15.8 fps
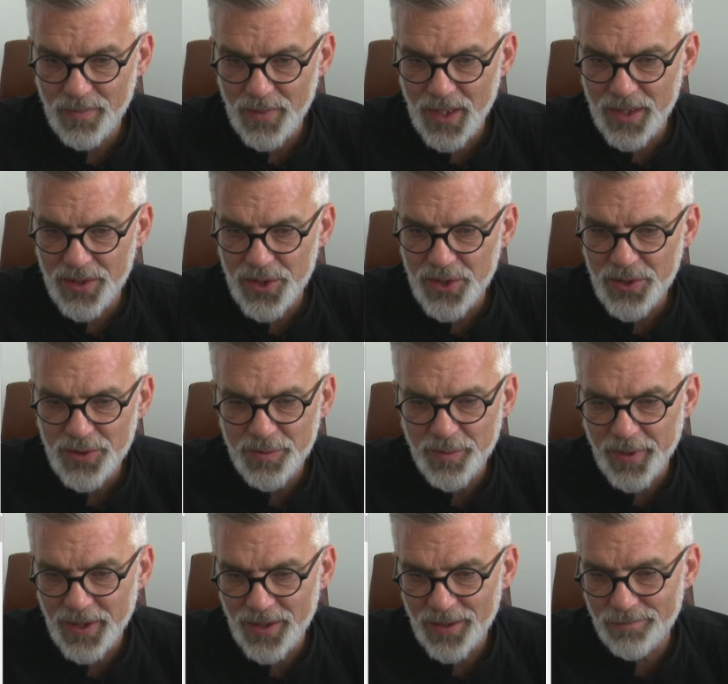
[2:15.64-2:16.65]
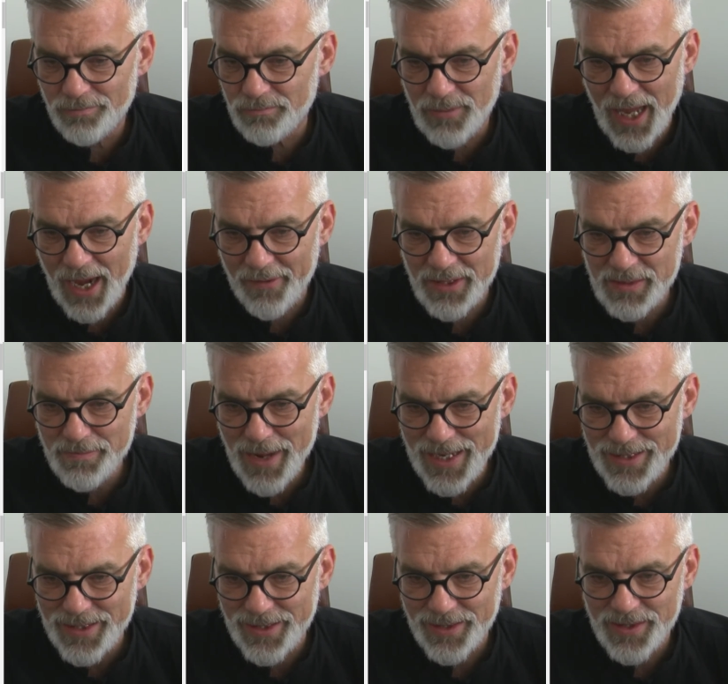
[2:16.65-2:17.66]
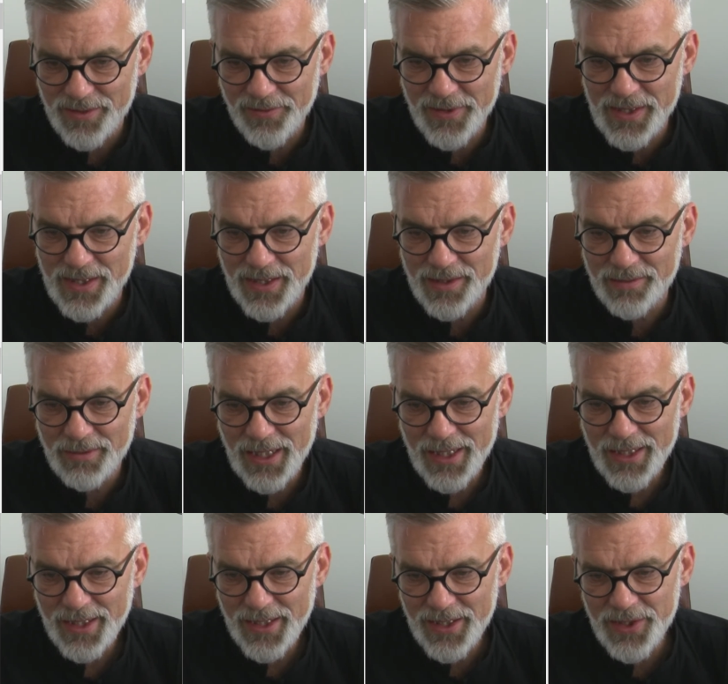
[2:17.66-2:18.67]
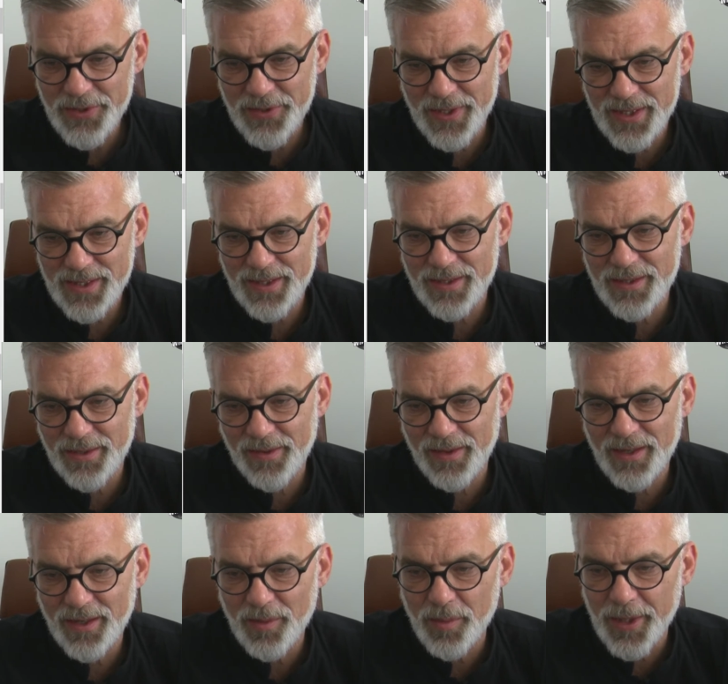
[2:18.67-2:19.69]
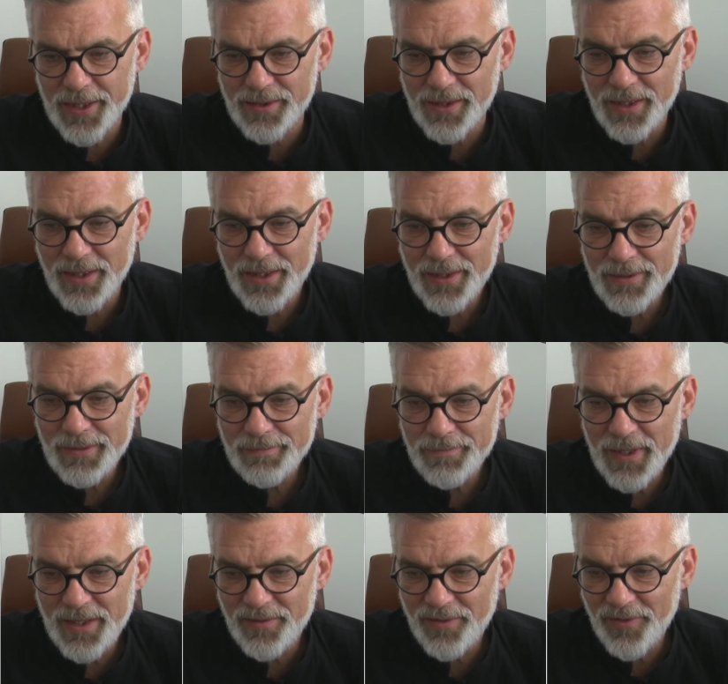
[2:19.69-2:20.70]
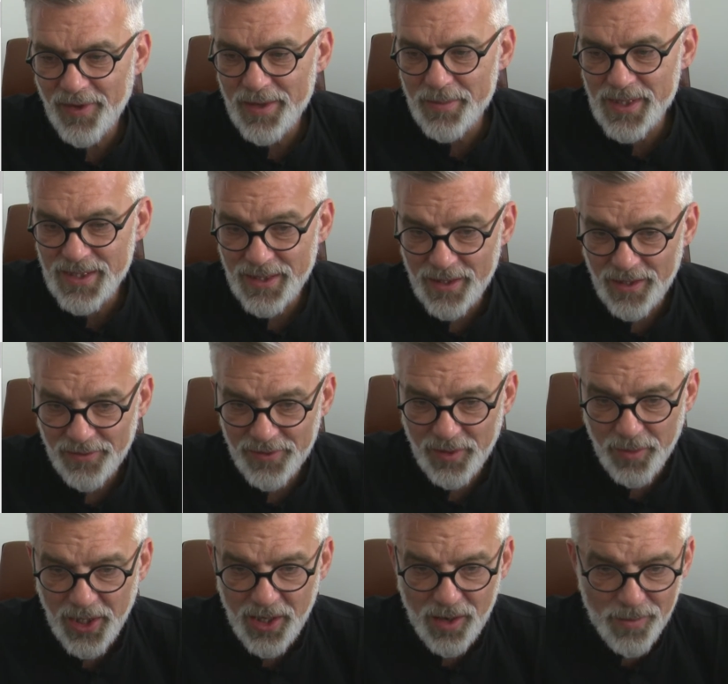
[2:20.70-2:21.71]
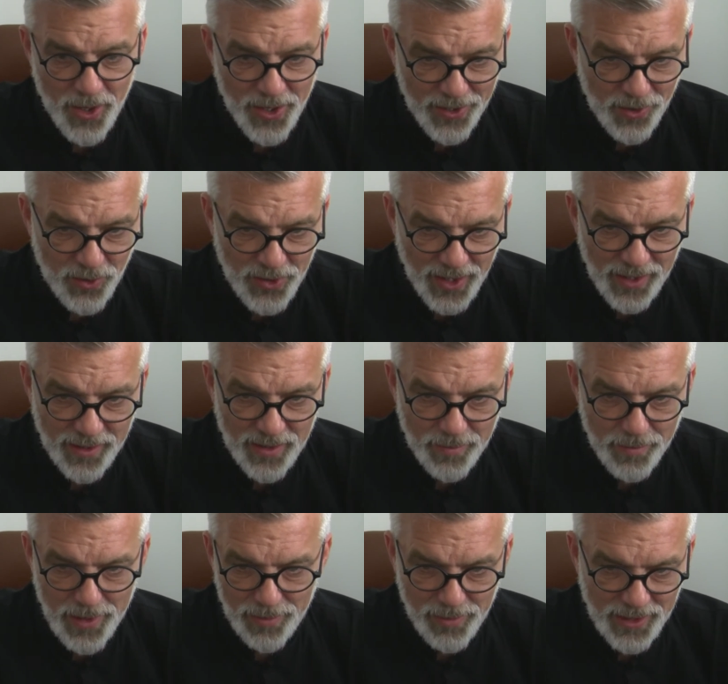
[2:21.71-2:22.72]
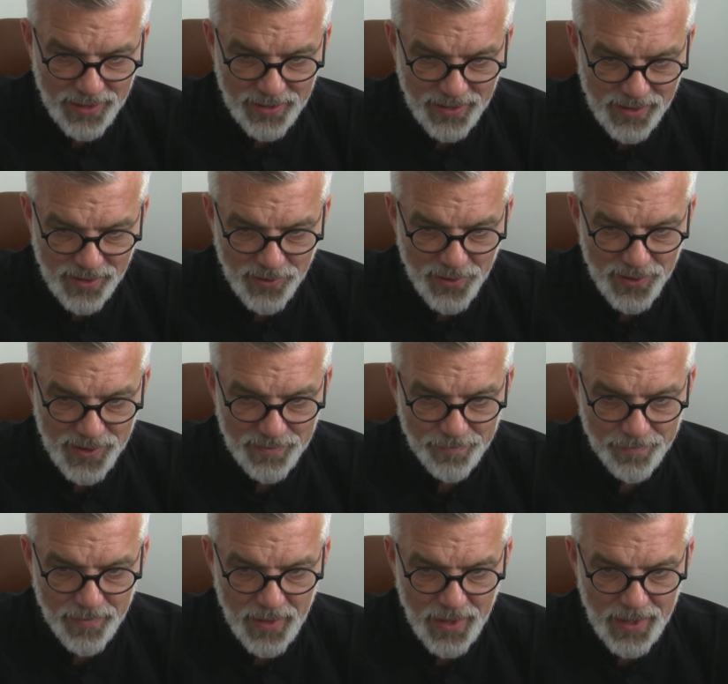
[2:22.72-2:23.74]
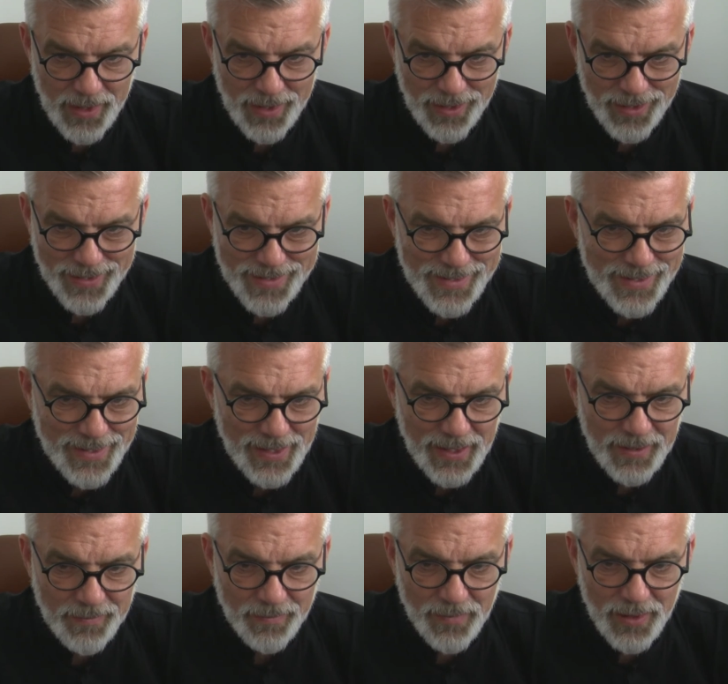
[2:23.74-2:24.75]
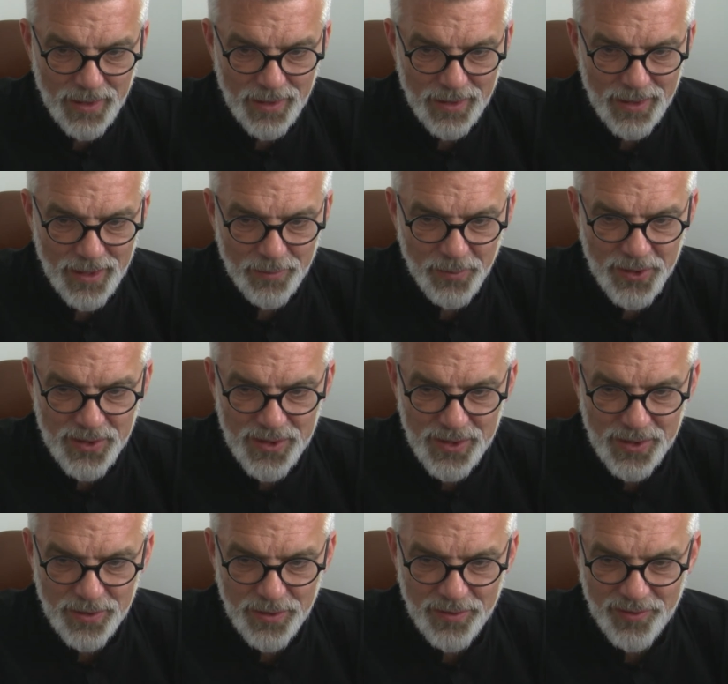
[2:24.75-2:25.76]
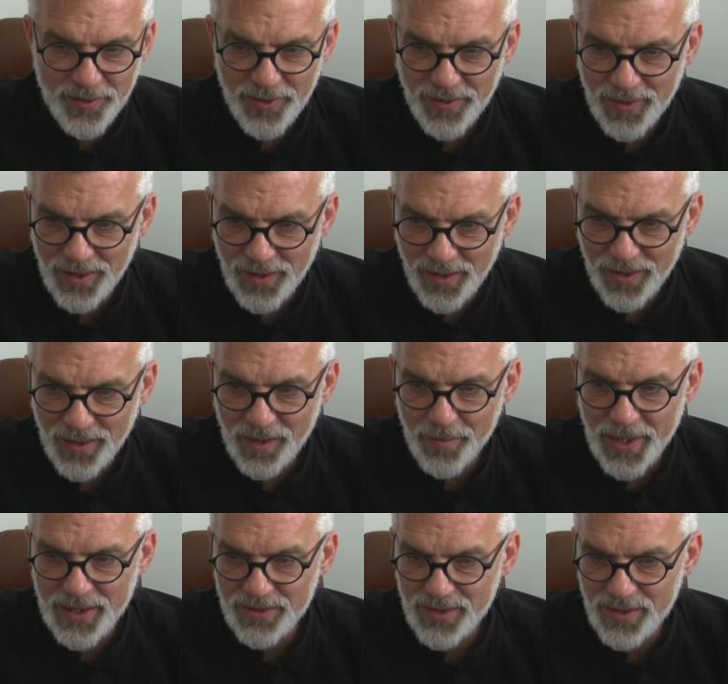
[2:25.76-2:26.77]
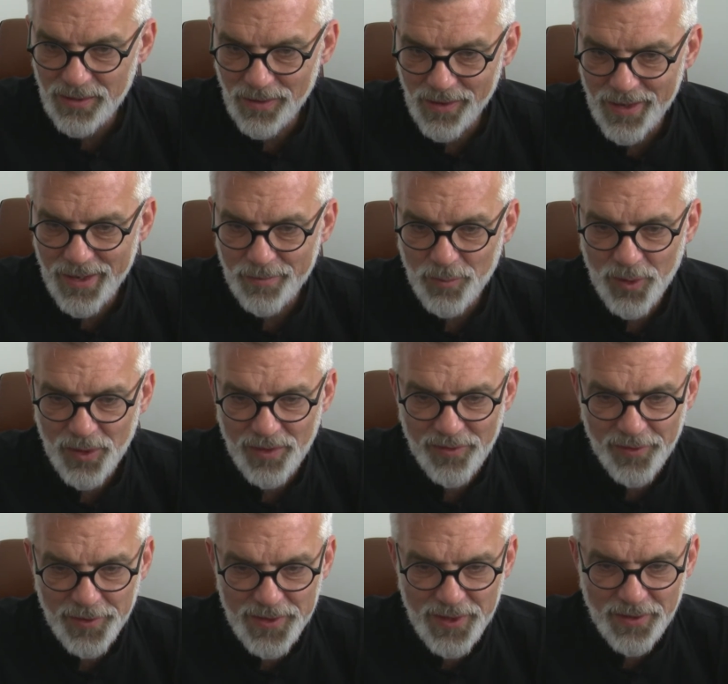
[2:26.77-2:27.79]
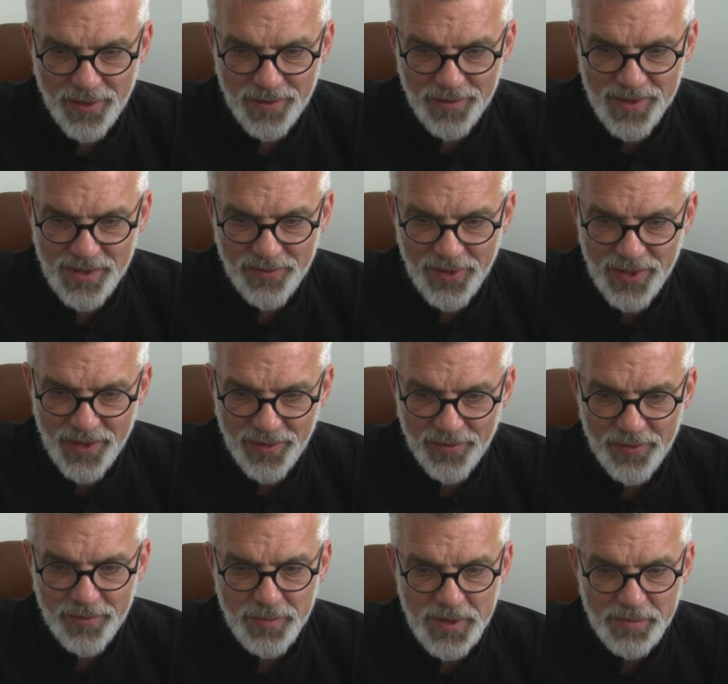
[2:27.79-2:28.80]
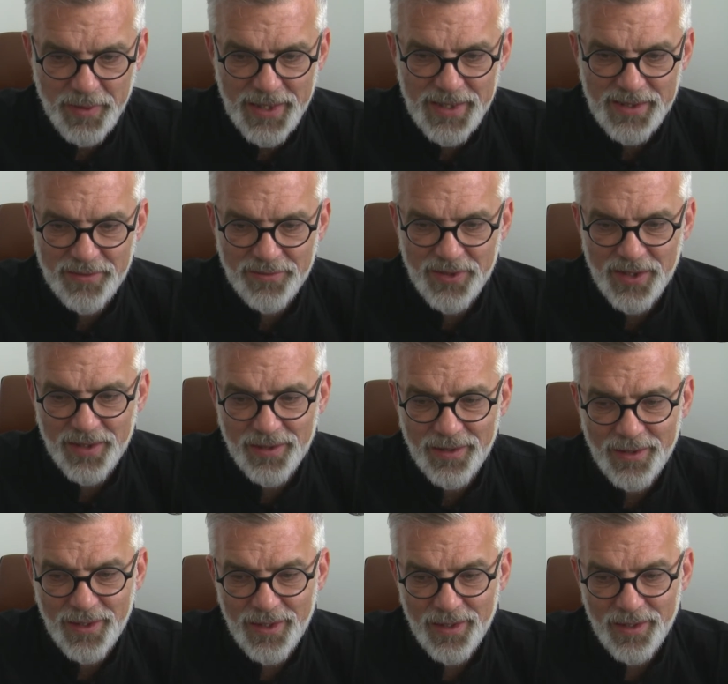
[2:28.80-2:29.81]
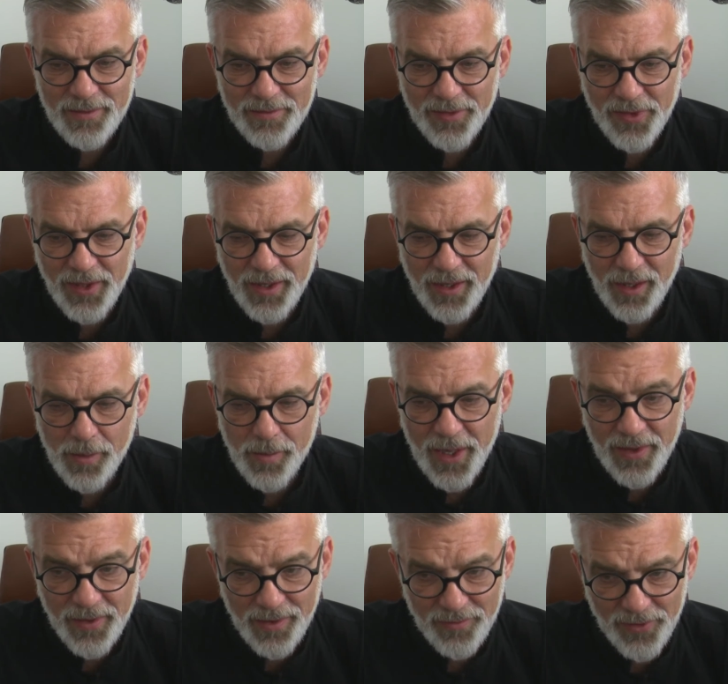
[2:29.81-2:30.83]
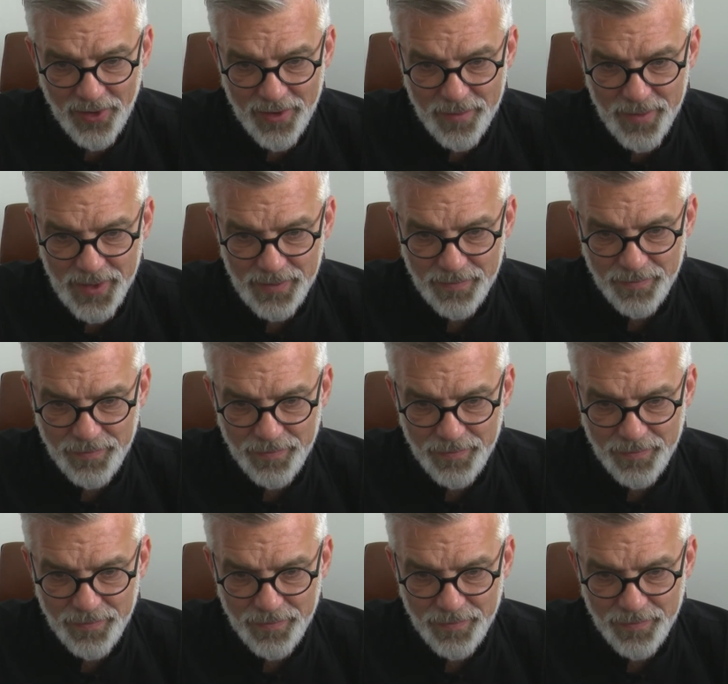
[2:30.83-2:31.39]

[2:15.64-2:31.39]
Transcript: It should be charismatic to visit, interesting to think about, and famous enough to become iconic in the public discourse. Ideally, it would do for thinking about time what the photographs of Earth from space have done for thinking about the environment.